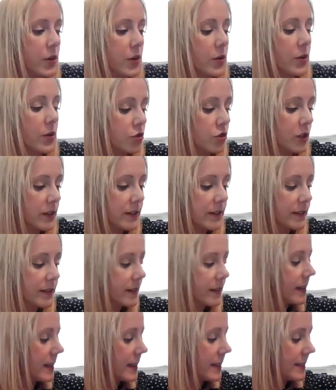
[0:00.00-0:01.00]
So just
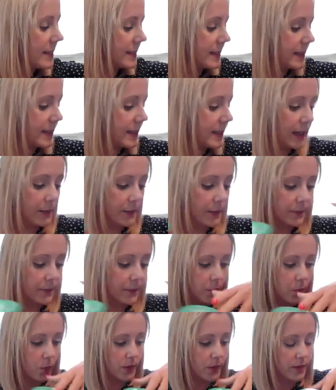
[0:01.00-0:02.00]
an idea
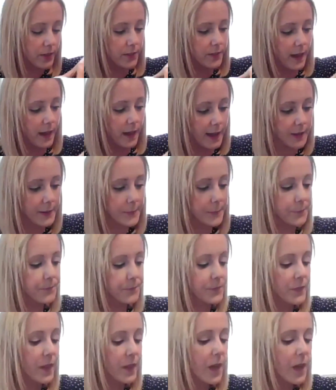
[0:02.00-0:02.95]
with that.